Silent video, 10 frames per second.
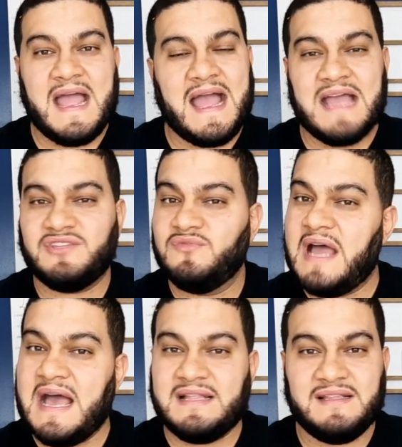I,
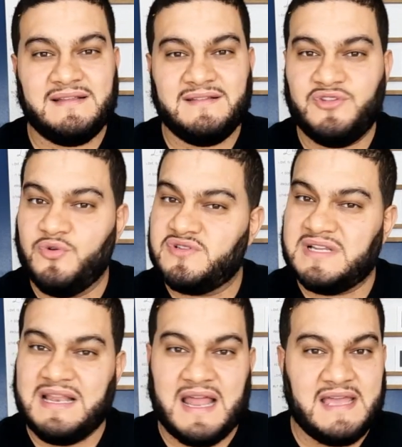I do not
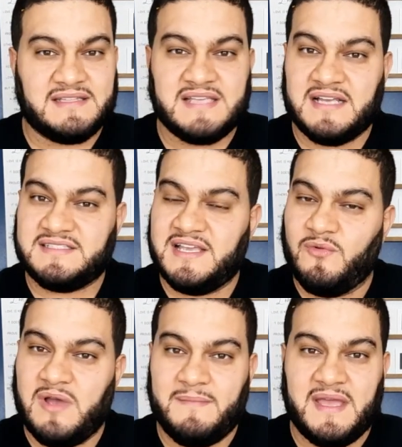usually like
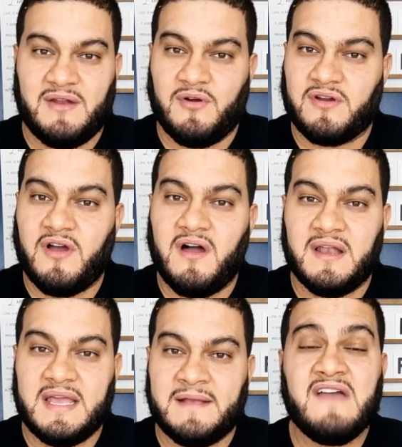texting women
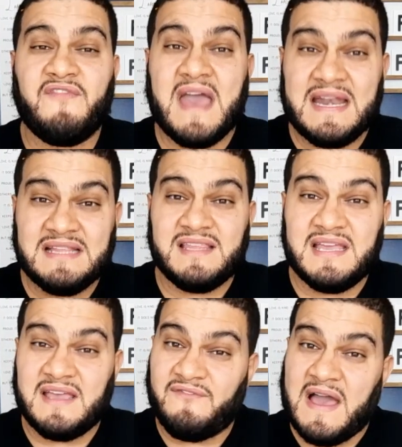or calling. If
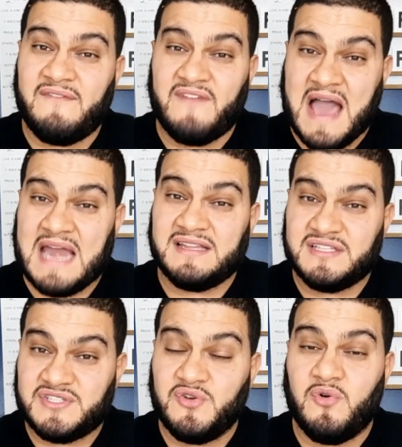anything, if, if,
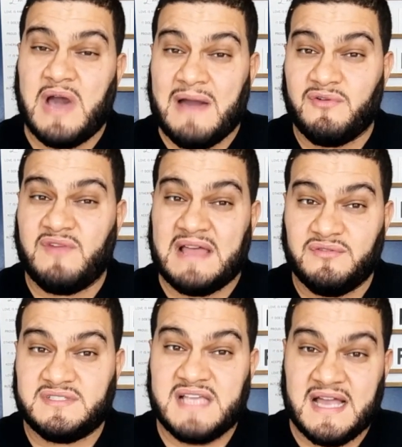out of the two, I
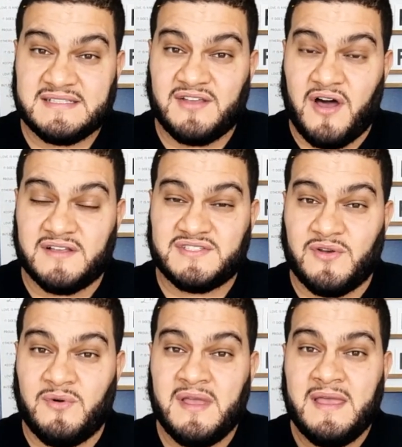would rather text
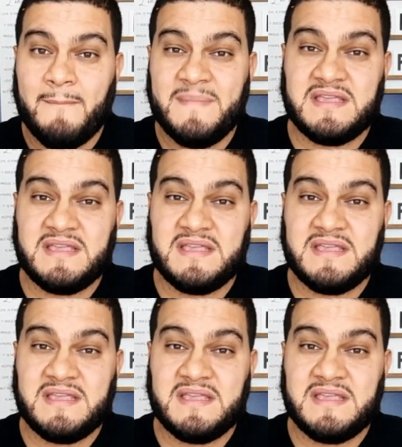also